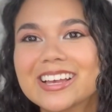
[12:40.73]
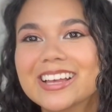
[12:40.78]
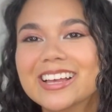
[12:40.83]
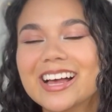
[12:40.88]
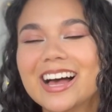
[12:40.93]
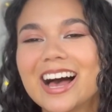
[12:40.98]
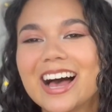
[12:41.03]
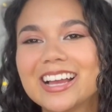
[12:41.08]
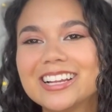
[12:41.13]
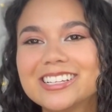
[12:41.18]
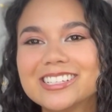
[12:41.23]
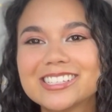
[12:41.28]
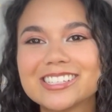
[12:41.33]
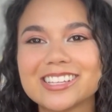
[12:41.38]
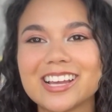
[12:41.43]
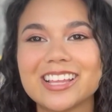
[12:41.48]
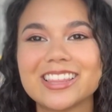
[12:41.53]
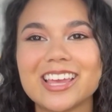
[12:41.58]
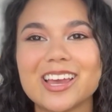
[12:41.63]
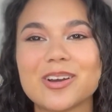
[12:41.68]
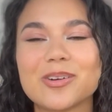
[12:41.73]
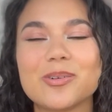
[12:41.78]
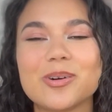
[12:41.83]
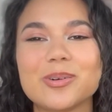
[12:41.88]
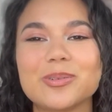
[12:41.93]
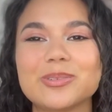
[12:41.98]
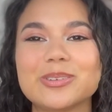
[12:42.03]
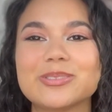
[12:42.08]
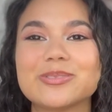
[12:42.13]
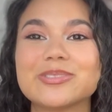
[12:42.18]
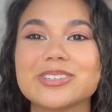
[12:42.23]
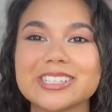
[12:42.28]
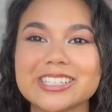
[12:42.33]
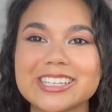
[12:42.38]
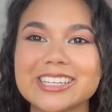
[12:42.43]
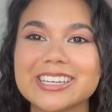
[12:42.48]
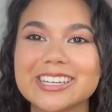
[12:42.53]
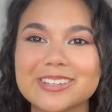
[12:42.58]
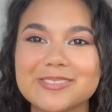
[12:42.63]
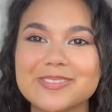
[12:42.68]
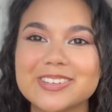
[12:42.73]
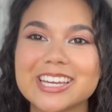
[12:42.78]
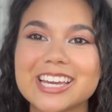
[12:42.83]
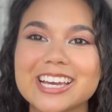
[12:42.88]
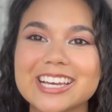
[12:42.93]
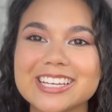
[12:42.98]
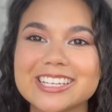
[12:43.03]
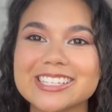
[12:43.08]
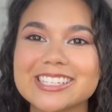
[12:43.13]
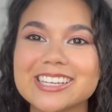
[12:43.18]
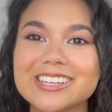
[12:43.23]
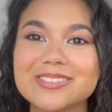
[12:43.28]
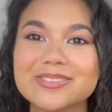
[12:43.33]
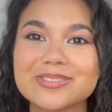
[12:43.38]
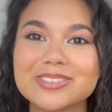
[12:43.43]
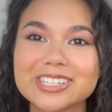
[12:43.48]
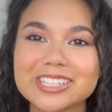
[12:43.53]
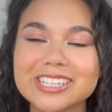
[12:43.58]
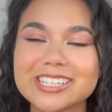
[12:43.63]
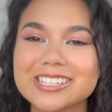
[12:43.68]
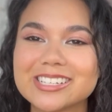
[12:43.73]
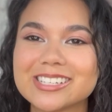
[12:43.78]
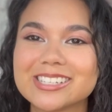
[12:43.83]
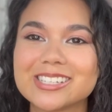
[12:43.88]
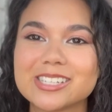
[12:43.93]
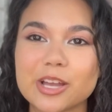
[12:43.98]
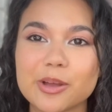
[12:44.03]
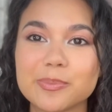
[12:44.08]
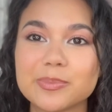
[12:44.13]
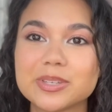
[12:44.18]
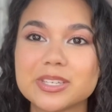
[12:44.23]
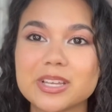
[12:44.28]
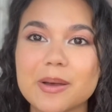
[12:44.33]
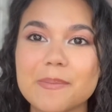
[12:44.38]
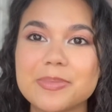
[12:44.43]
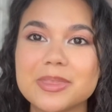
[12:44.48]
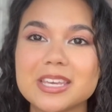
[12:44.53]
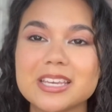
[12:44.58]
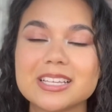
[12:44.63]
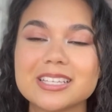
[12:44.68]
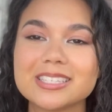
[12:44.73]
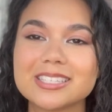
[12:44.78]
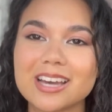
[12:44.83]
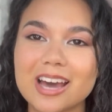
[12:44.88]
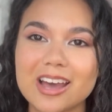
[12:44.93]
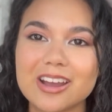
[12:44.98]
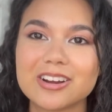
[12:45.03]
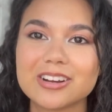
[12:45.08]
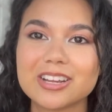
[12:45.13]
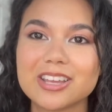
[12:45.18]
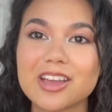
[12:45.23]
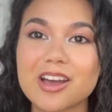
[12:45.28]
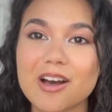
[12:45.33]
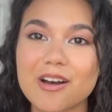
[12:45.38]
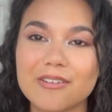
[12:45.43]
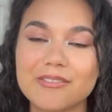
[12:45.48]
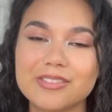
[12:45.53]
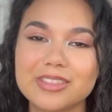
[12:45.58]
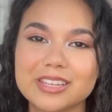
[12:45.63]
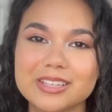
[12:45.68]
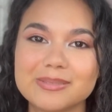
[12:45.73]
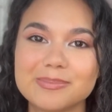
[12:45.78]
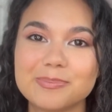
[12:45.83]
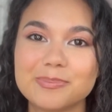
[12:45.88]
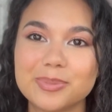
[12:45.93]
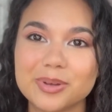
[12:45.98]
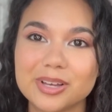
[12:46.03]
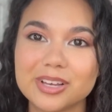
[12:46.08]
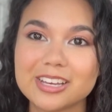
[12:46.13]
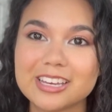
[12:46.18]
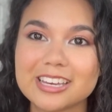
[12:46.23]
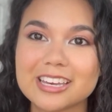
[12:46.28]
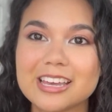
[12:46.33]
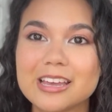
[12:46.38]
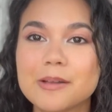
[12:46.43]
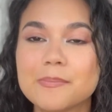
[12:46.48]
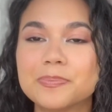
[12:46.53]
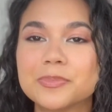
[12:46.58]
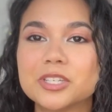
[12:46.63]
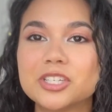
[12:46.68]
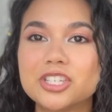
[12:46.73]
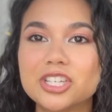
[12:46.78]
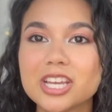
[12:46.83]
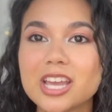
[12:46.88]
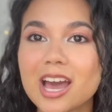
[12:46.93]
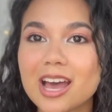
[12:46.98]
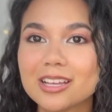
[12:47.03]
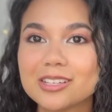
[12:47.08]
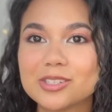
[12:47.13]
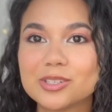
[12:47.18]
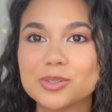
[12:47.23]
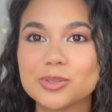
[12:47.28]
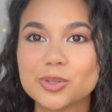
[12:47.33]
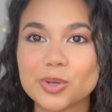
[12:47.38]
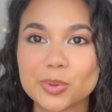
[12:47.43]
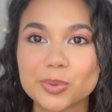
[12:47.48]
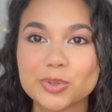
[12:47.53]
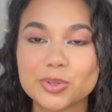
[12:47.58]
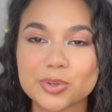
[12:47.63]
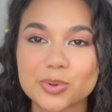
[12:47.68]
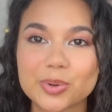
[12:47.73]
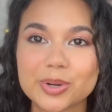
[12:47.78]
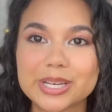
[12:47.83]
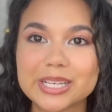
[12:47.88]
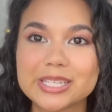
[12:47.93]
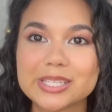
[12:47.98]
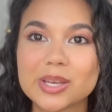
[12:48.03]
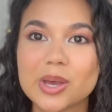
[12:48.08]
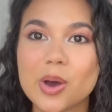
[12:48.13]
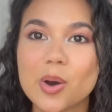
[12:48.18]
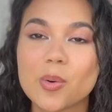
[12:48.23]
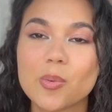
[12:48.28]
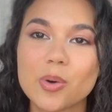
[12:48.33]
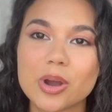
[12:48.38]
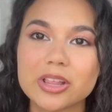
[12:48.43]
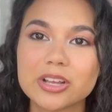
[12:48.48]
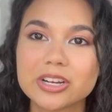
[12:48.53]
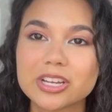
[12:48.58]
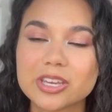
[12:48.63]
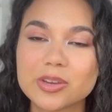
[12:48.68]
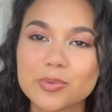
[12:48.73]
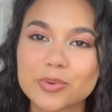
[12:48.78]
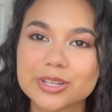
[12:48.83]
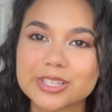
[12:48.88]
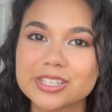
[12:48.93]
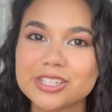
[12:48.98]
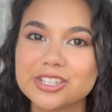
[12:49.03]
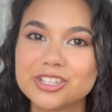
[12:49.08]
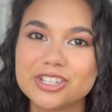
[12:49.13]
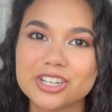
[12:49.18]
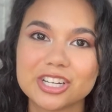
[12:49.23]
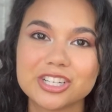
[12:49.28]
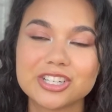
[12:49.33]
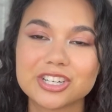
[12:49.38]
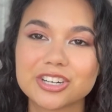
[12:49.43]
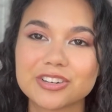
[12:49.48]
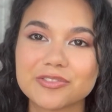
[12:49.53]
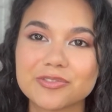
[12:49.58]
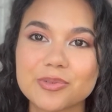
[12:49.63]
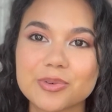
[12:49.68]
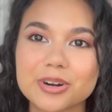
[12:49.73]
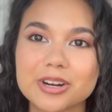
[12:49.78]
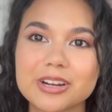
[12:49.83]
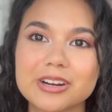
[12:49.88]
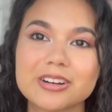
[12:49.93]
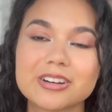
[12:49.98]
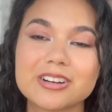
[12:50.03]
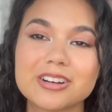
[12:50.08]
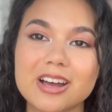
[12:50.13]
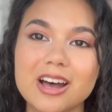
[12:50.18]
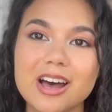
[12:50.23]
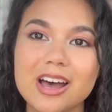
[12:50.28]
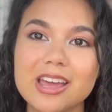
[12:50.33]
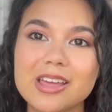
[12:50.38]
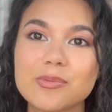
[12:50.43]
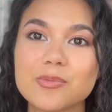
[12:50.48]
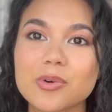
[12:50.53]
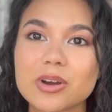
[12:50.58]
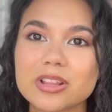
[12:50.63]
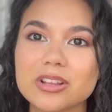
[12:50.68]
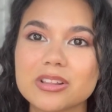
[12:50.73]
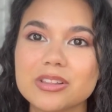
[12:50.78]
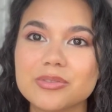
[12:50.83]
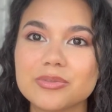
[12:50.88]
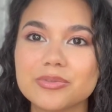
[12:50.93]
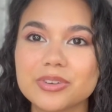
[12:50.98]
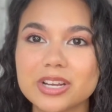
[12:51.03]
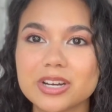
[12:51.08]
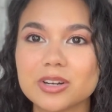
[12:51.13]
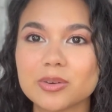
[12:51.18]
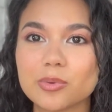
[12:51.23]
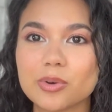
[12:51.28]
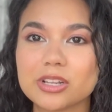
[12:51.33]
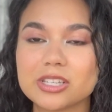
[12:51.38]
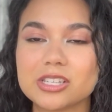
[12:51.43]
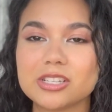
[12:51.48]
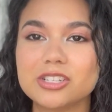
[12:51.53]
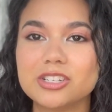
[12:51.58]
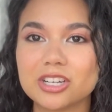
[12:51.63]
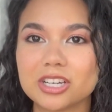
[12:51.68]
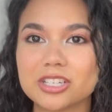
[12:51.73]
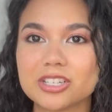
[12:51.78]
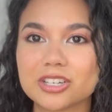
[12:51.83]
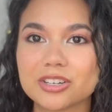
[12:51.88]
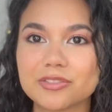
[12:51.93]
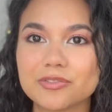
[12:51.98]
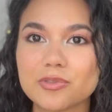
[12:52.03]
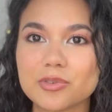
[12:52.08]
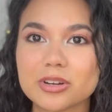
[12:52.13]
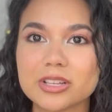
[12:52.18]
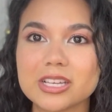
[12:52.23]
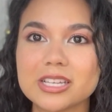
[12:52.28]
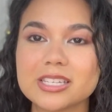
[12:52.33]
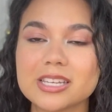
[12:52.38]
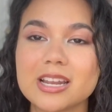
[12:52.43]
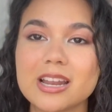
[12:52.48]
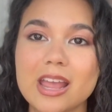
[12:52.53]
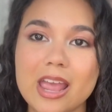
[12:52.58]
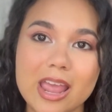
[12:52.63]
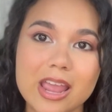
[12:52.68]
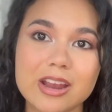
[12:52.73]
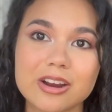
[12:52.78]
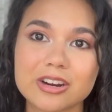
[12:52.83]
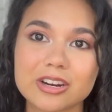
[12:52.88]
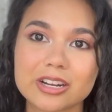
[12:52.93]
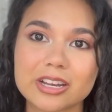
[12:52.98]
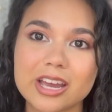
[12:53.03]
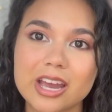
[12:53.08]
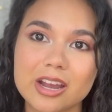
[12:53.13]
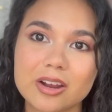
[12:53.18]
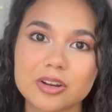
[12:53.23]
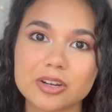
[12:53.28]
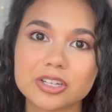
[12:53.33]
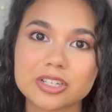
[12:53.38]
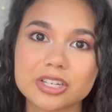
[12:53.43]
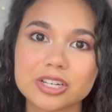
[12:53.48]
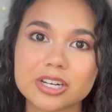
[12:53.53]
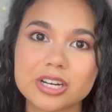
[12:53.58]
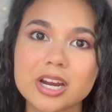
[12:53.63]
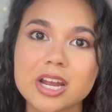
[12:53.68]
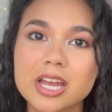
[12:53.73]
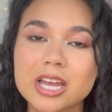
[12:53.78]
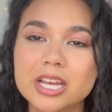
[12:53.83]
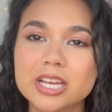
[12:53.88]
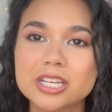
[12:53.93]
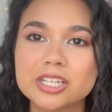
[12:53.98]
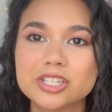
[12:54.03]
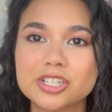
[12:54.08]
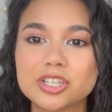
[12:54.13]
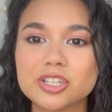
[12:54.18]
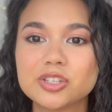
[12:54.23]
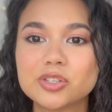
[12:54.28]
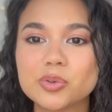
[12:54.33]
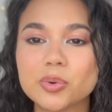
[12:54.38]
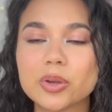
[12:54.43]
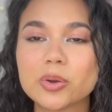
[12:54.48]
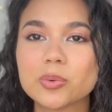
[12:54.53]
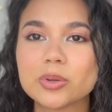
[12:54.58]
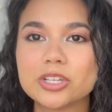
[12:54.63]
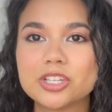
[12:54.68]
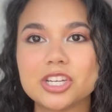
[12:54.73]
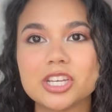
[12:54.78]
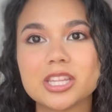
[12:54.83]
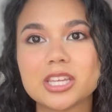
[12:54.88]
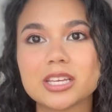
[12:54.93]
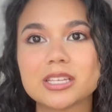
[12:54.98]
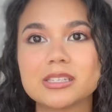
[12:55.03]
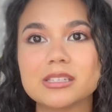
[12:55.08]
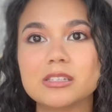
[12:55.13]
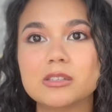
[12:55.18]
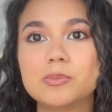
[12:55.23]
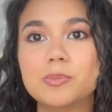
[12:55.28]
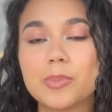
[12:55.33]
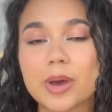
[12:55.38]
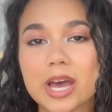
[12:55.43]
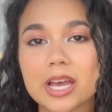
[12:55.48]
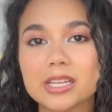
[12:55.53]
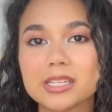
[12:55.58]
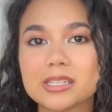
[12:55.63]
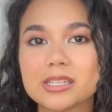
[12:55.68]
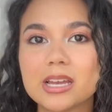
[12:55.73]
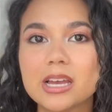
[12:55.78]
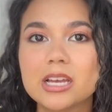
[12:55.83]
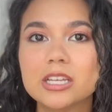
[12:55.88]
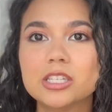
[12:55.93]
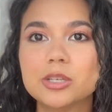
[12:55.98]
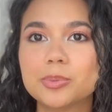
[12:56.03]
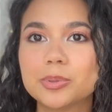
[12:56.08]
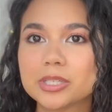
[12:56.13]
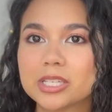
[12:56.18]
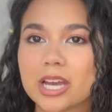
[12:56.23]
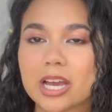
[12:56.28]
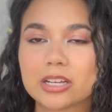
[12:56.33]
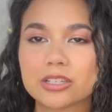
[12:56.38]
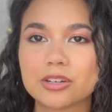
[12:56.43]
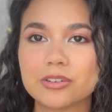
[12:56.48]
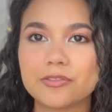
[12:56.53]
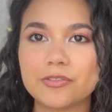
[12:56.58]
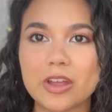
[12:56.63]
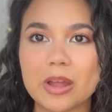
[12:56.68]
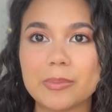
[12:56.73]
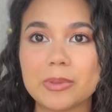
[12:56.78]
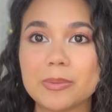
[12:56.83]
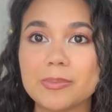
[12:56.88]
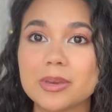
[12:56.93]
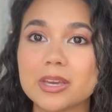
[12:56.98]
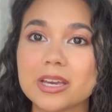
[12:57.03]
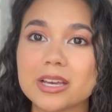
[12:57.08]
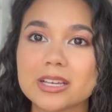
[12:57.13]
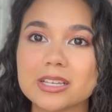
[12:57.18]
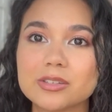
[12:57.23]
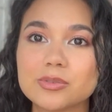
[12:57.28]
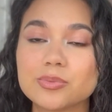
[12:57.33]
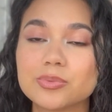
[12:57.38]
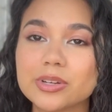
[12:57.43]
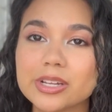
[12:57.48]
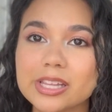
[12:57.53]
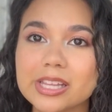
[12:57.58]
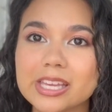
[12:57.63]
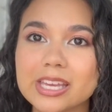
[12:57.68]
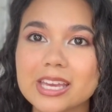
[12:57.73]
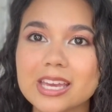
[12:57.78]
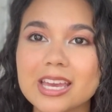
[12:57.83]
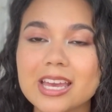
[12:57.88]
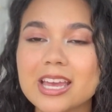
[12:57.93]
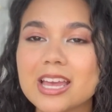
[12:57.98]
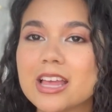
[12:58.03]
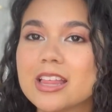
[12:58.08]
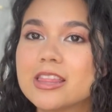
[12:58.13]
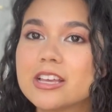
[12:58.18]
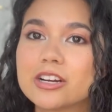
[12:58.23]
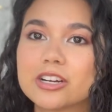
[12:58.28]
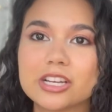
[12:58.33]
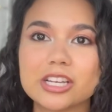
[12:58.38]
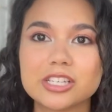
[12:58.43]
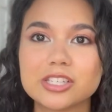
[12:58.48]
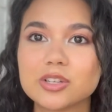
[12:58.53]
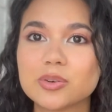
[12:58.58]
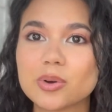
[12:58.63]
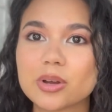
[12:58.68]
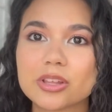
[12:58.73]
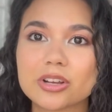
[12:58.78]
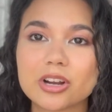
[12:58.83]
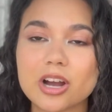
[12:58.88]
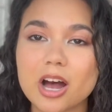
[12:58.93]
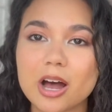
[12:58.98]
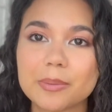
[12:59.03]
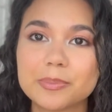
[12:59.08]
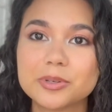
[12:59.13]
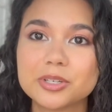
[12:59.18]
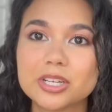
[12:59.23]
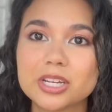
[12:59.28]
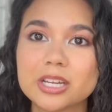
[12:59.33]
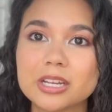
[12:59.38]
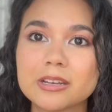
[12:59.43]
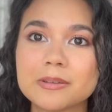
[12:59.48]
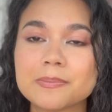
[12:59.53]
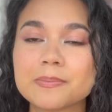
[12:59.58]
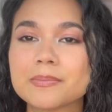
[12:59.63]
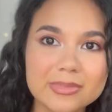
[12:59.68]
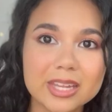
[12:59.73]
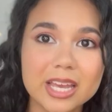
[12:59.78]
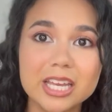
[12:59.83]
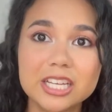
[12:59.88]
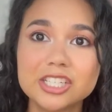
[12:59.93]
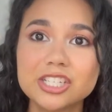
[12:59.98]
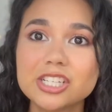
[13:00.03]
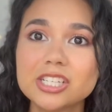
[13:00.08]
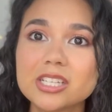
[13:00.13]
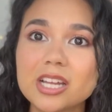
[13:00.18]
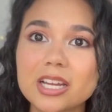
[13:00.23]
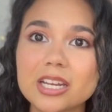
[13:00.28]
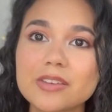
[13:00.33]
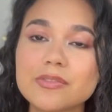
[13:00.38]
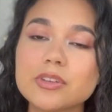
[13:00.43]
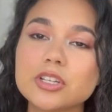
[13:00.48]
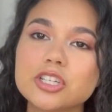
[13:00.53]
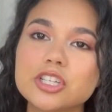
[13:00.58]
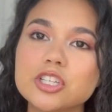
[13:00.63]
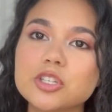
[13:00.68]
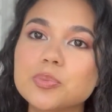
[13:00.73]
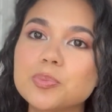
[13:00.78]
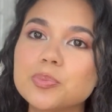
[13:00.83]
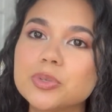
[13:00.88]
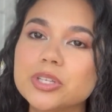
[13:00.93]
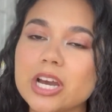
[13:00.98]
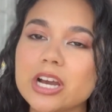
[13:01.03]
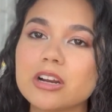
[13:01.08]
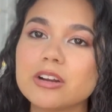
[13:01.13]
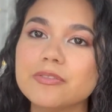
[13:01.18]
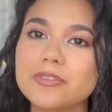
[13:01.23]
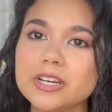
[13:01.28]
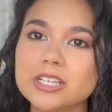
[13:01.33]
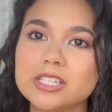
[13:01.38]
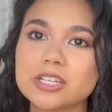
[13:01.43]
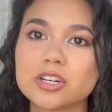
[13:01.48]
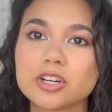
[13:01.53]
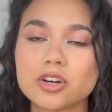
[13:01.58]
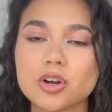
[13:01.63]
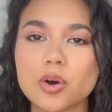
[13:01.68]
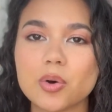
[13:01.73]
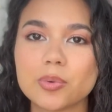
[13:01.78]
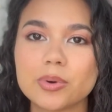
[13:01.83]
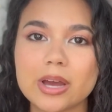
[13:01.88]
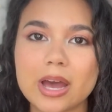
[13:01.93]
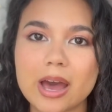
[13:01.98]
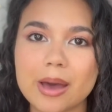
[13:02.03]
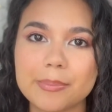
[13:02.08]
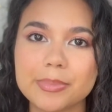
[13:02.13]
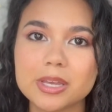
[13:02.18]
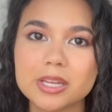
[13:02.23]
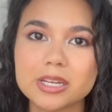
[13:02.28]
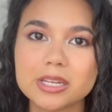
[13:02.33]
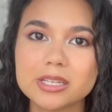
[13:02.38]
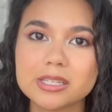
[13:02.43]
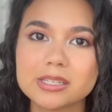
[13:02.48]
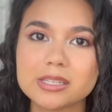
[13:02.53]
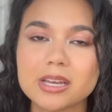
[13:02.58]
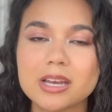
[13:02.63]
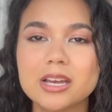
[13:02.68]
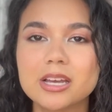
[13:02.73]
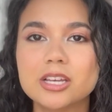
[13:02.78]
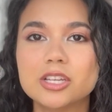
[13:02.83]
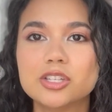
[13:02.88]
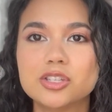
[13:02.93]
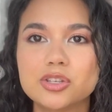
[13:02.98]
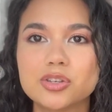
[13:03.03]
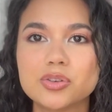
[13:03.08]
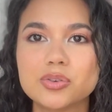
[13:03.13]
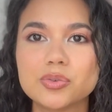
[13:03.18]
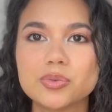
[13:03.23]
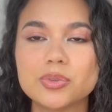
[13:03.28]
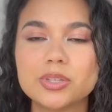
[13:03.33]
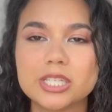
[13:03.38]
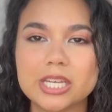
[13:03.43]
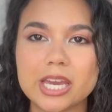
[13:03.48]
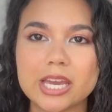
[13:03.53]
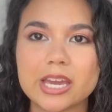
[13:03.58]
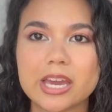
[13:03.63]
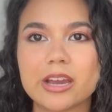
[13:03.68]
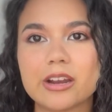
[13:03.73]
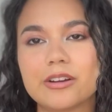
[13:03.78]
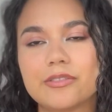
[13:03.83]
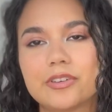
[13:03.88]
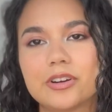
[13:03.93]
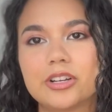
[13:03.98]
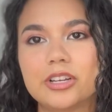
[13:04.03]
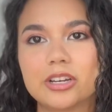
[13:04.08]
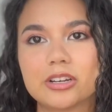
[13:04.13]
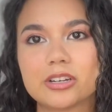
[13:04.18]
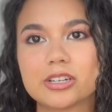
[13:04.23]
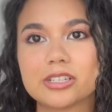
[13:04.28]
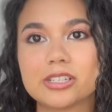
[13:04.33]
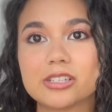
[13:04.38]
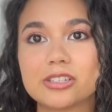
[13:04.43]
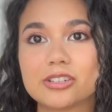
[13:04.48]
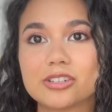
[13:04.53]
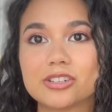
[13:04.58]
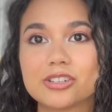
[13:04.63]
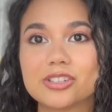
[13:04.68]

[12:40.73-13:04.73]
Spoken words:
I just thought that quote was really good because it really just sums up the entirety of this book. She has no choice whether he wants to judge her for it or not, and whether the reader wants to judge her for this and hate her character. She's doing what she thinks is best to protect her family because really there is no other option. And she's sacrificing her own happiness to take care of her younger sisters.